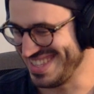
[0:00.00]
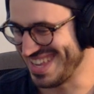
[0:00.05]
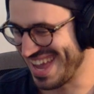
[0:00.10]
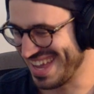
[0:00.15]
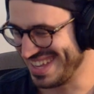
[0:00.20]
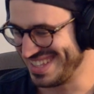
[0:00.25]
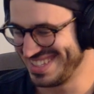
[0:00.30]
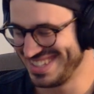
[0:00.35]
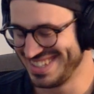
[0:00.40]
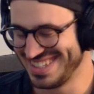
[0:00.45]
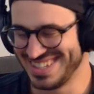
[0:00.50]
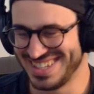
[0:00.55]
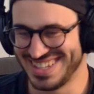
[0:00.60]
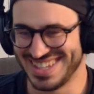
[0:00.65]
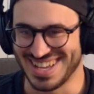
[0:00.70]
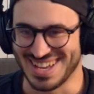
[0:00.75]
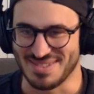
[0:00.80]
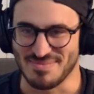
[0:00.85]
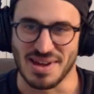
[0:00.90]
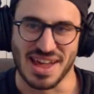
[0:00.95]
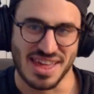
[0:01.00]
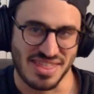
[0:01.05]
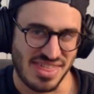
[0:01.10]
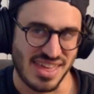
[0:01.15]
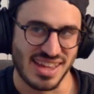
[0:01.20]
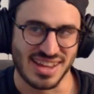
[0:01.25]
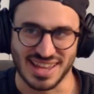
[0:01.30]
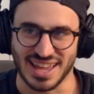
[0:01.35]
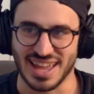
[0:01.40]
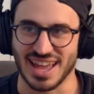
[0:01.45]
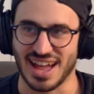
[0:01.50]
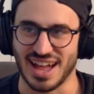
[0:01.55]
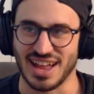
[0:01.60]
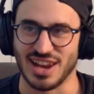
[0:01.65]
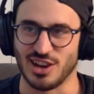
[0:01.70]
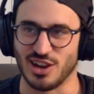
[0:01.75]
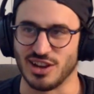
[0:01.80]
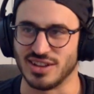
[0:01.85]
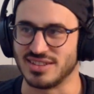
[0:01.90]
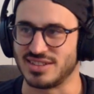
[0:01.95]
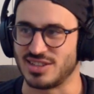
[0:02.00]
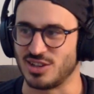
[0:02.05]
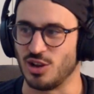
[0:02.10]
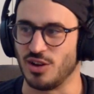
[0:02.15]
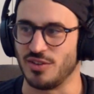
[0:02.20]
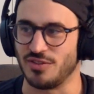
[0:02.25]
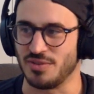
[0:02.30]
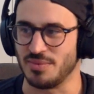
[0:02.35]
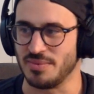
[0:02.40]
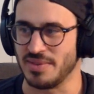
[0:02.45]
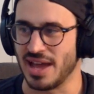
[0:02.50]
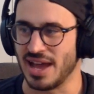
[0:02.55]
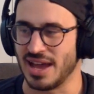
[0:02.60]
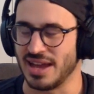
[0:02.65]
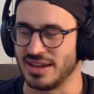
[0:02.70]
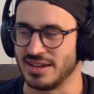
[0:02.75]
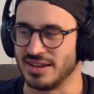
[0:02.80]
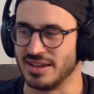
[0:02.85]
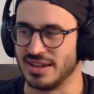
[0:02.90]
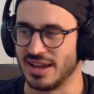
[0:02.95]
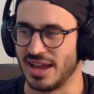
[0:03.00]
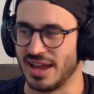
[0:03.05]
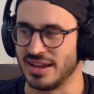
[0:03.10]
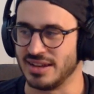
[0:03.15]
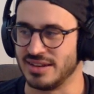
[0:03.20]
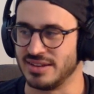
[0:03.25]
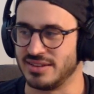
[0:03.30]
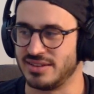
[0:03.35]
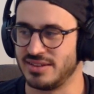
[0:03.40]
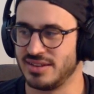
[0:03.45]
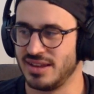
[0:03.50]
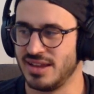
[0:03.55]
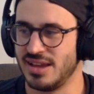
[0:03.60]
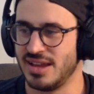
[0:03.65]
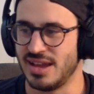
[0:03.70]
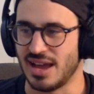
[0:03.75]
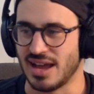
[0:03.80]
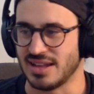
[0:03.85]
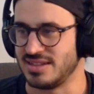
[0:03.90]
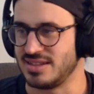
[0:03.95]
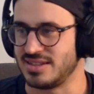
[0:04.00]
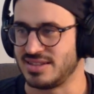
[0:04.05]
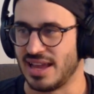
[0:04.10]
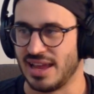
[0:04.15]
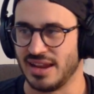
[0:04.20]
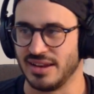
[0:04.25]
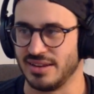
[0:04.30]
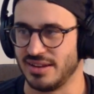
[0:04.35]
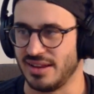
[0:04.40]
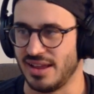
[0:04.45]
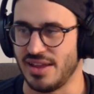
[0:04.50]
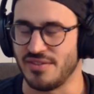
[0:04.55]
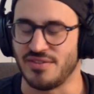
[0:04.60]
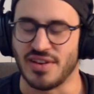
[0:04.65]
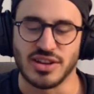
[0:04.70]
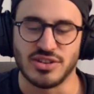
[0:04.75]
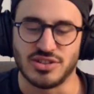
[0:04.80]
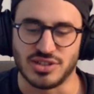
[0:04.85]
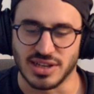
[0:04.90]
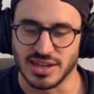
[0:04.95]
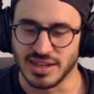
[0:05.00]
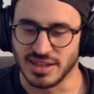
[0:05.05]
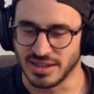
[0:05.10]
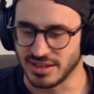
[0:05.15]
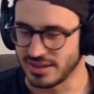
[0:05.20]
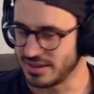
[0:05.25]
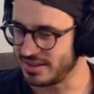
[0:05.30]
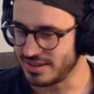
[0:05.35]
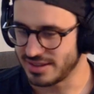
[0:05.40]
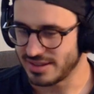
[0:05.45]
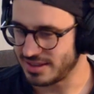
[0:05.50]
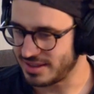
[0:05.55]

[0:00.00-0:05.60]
Yeah, but I think I learned a lot from that, and as I said, eventually.